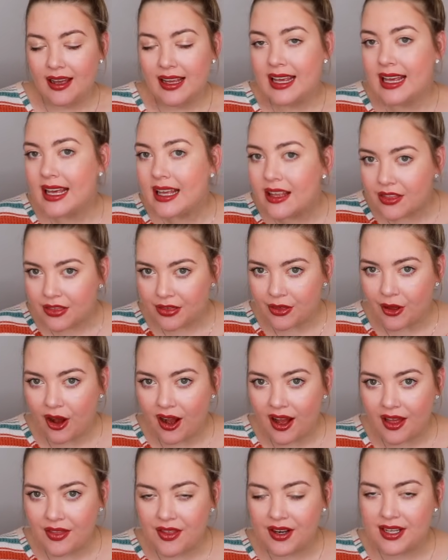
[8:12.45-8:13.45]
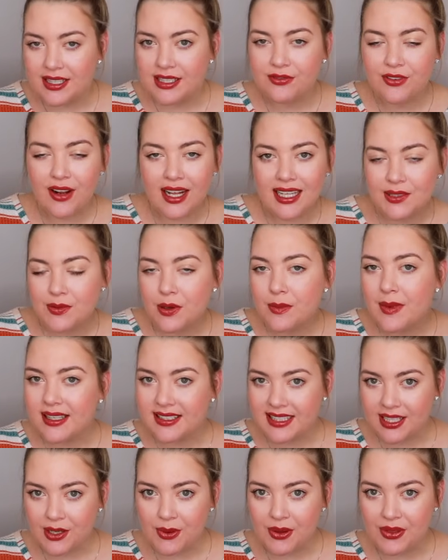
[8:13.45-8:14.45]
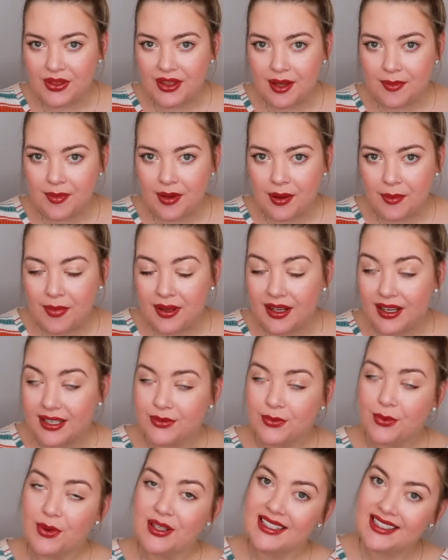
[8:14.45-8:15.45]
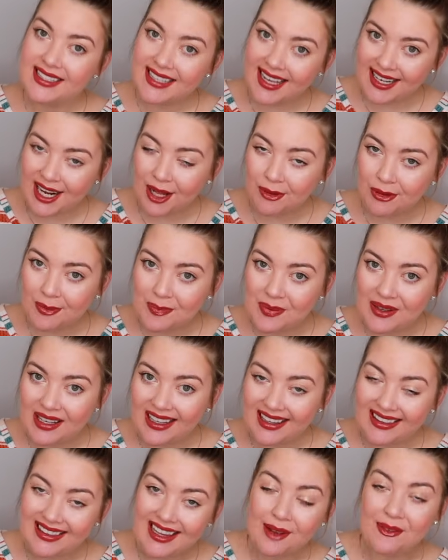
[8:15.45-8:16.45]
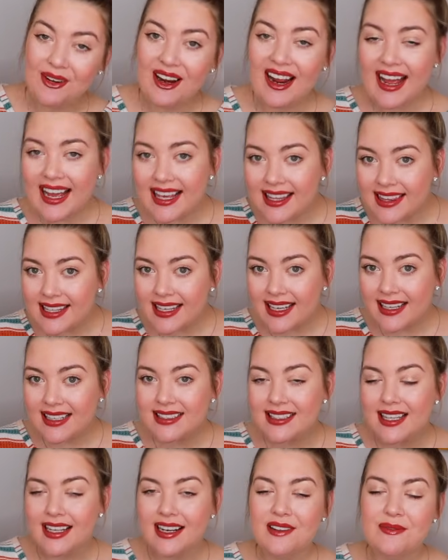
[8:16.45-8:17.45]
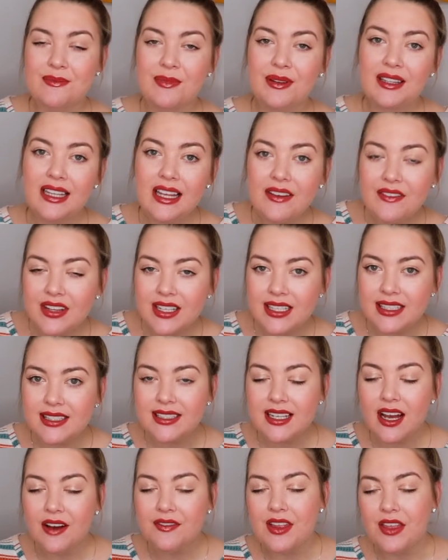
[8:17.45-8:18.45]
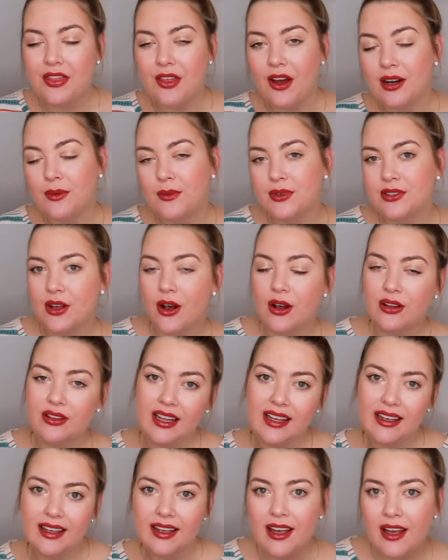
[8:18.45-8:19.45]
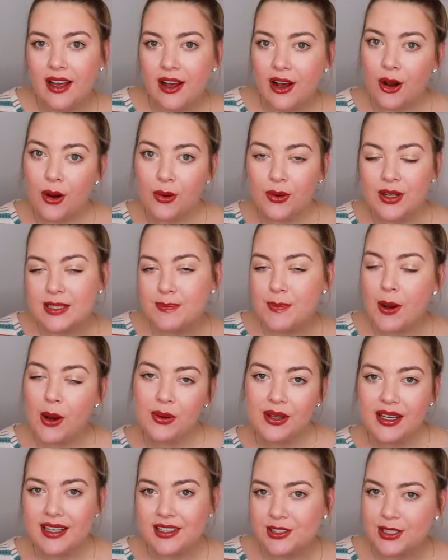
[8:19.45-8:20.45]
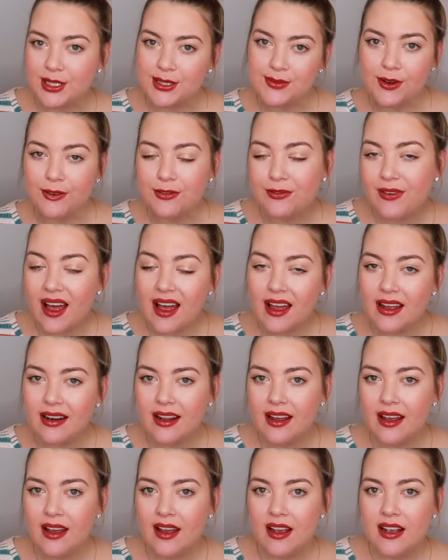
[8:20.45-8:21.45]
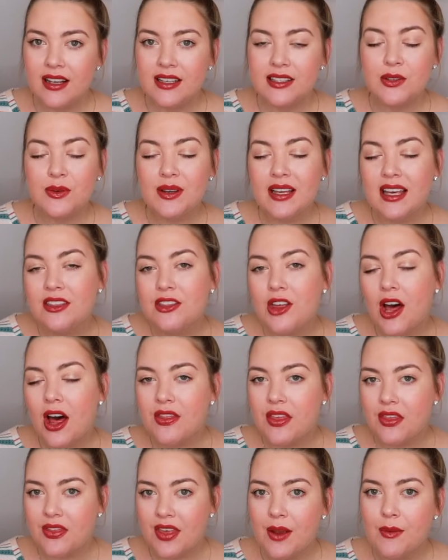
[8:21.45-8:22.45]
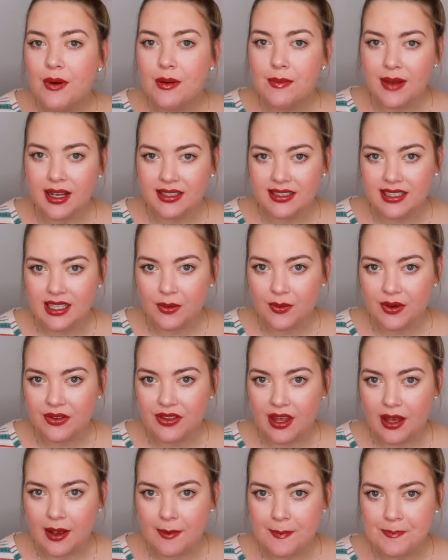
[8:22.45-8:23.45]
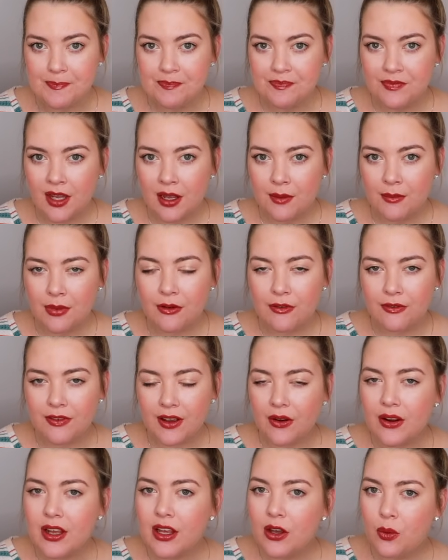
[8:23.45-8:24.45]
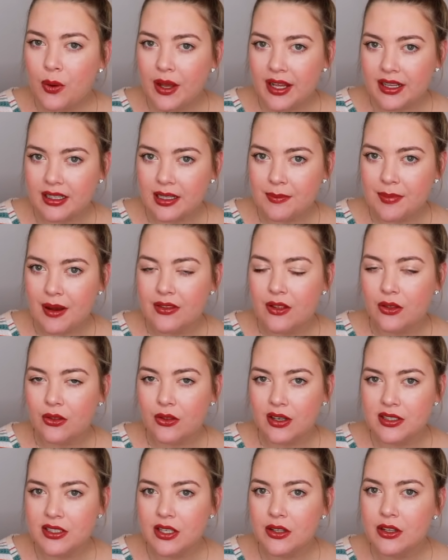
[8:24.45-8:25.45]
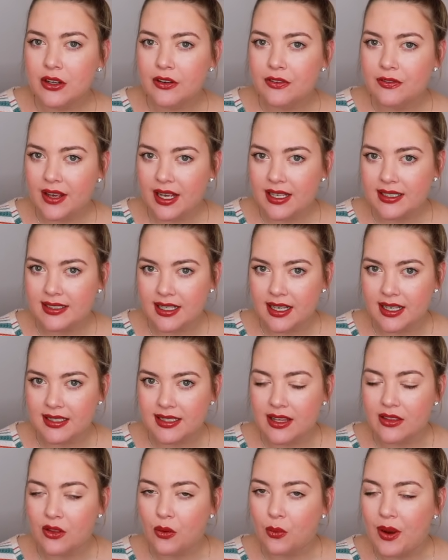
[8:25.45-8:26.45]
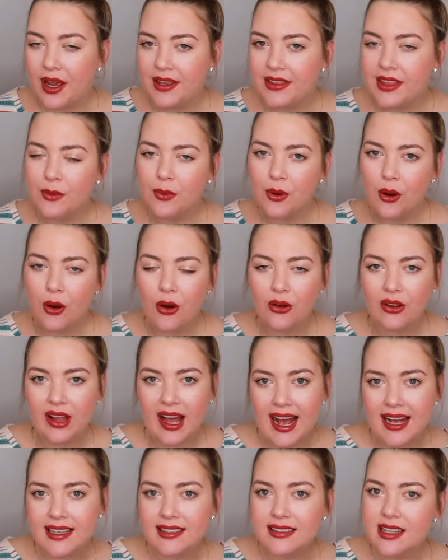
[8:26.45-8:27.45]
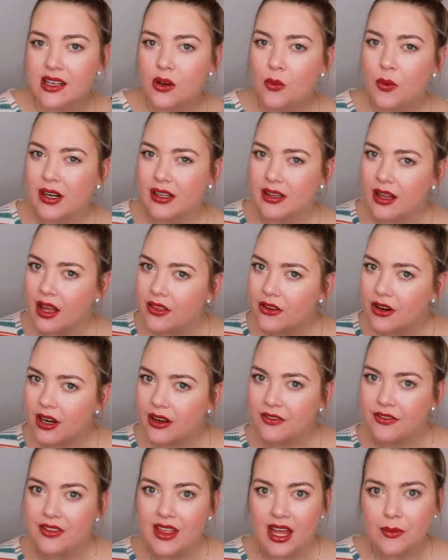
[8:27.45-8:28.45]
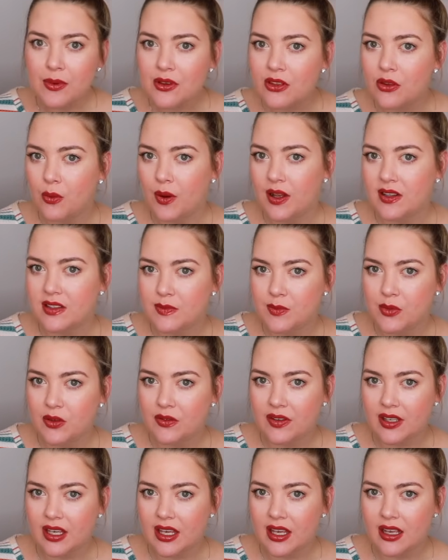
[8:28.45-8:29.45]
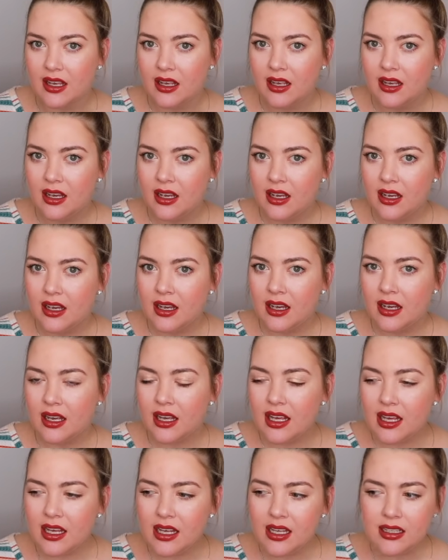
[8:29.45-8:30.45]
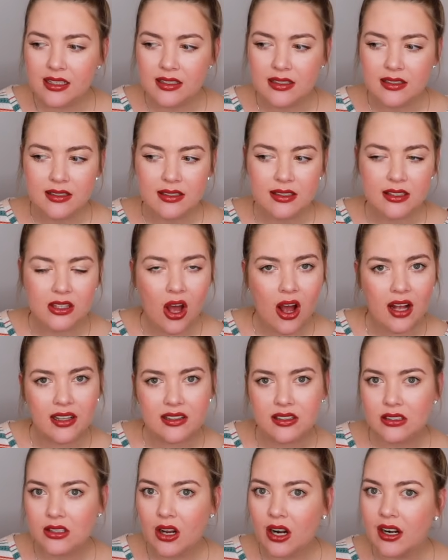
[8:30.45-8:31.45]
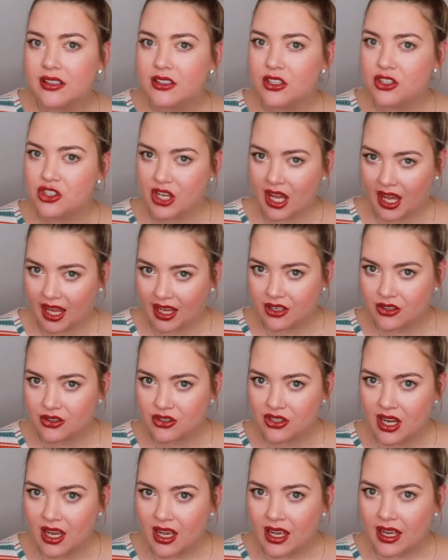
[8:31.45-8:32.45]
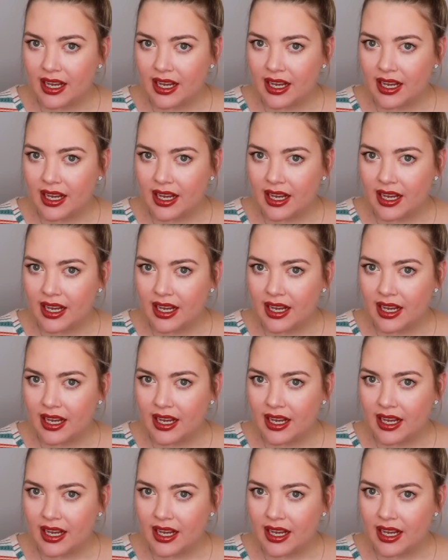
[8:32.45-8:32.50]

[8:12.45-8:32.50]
Ian thought that his friends were messing with him because, once again, I'll repeat, they were atheists, they didn't believe in this stuff, they thought it was all like hocus pocus just for fun, so he thought that they were messing with him. But very quickly, by the looks on their faces and the way they were all asking one another if they were the ones moving it, Ian's thoughts started to change.